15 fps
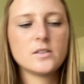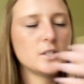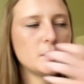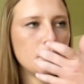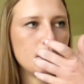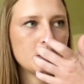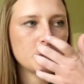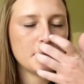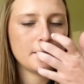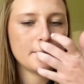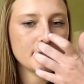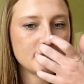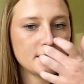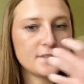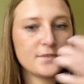doing swing
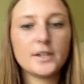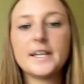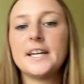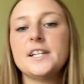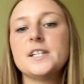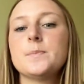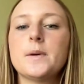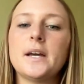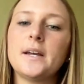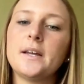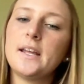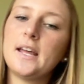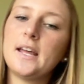lessons for kids, but